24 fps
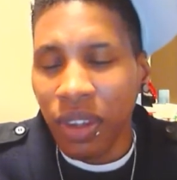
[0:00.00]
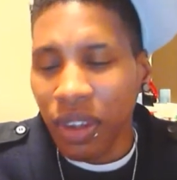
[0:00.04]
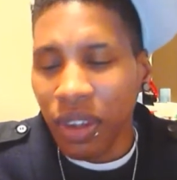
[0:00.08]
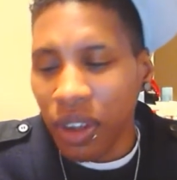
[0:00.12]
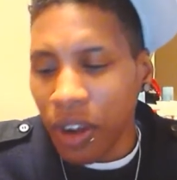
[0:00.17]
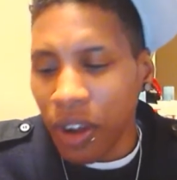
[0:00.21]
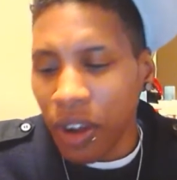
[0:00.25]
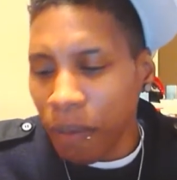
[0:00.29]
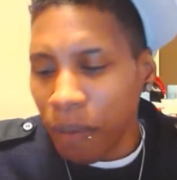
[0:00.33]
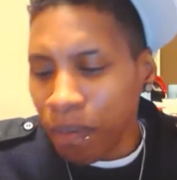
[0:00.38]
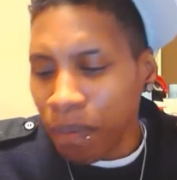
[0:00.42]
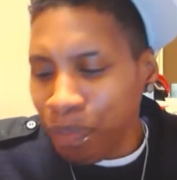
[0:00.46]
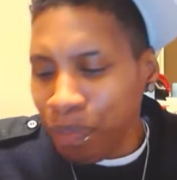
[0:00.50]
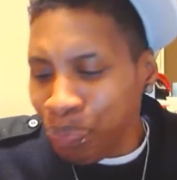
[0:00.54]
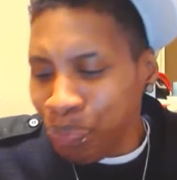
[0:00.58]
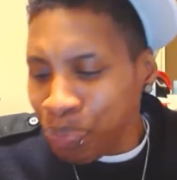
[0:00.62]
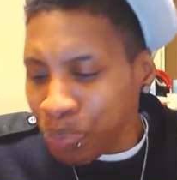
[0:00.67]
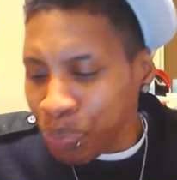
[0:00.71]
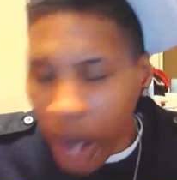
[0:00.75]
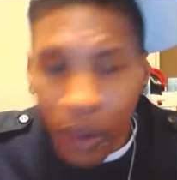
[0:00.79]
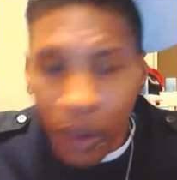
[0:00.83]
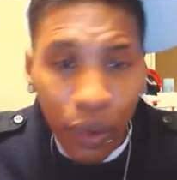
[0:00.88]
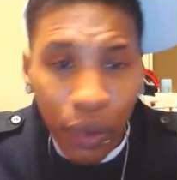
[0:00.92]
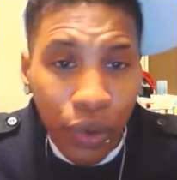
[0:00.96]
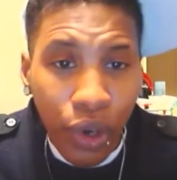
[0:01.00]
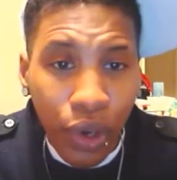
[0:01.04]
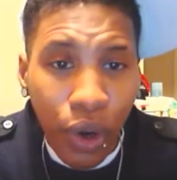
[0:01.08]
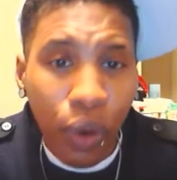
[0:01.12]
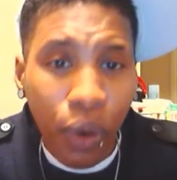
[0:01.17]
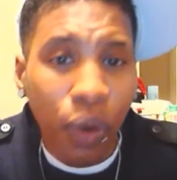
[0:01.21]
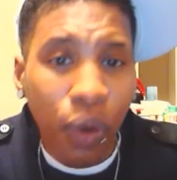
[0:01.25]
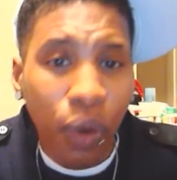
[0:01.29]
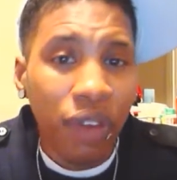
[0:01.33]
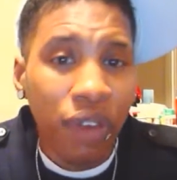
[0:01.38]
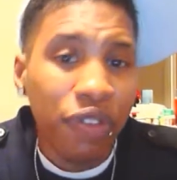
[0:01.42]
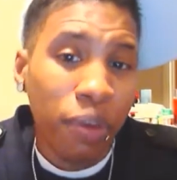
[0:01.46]
You know? I don't
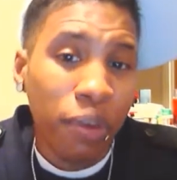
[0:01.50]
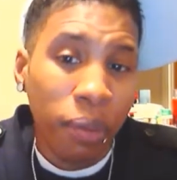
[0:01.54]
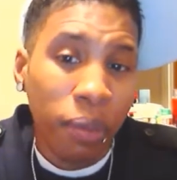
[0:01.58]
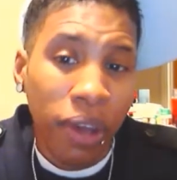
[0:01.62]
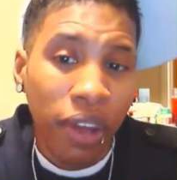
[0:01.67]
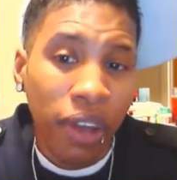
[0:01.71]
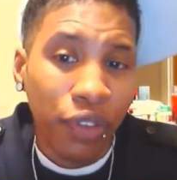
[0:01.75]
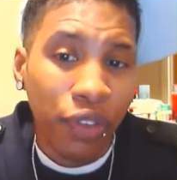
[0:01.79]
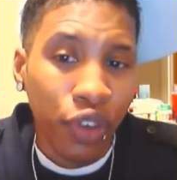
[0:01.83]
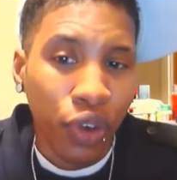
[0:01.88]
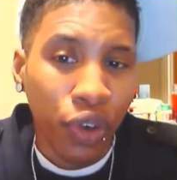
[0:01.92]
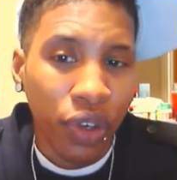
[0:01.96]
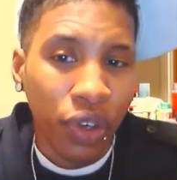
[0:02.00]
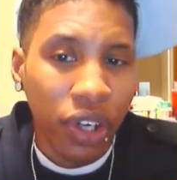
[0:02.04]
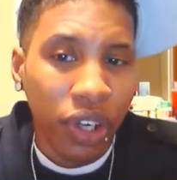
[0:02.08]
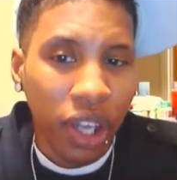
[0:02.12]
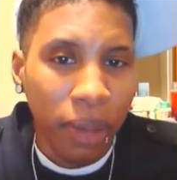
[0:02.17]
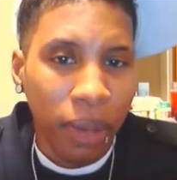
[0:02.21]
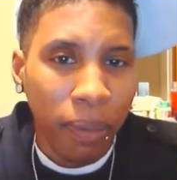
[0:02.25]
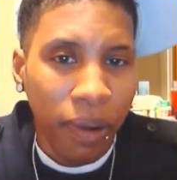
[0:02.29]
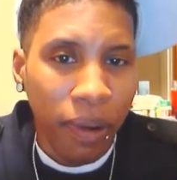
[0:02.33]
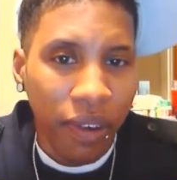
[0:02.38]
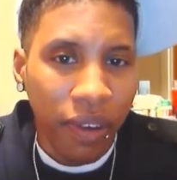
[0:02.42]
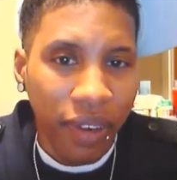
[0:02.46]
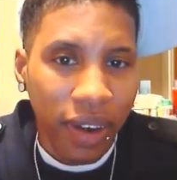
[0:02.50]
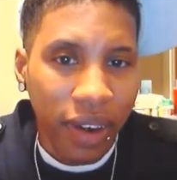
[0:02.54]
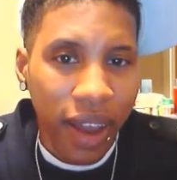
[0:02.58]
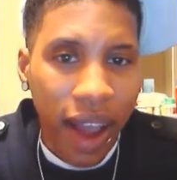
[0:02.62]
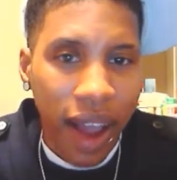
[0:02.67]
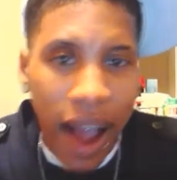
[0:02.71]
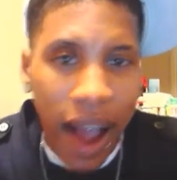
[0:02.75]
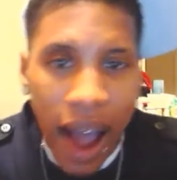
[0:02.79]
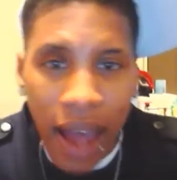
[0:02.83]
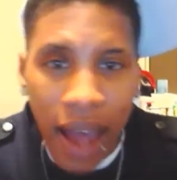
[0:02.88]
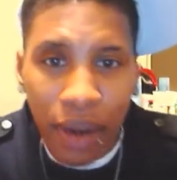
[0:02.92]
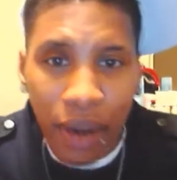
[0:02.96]
know if I'm ever going to get married.
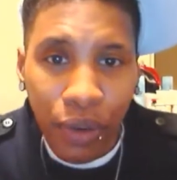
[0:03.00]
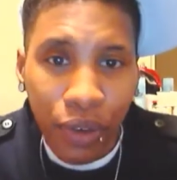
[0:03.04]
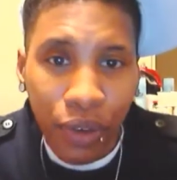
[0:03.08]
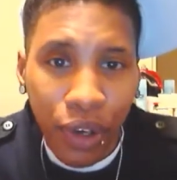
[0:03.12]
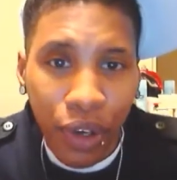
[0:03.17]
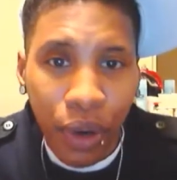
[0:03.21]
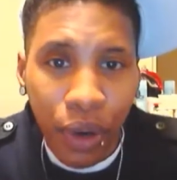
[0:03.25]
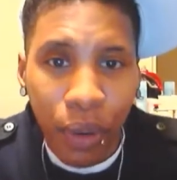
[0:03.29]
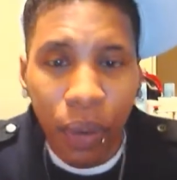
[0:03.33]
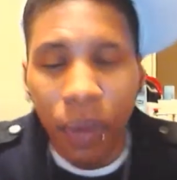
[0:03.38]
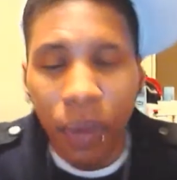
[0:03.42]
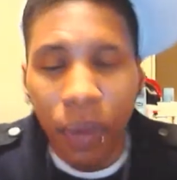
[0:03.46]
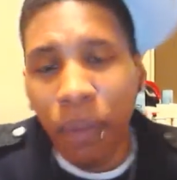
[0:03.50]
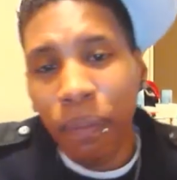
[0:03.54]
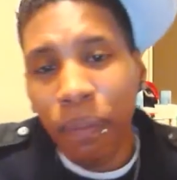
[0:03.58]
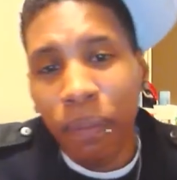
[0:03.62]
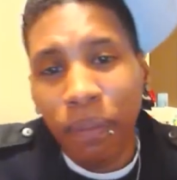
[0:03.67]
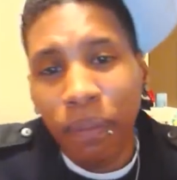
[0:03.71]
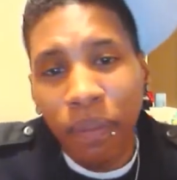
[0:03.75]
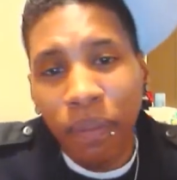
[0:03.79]
I don't know.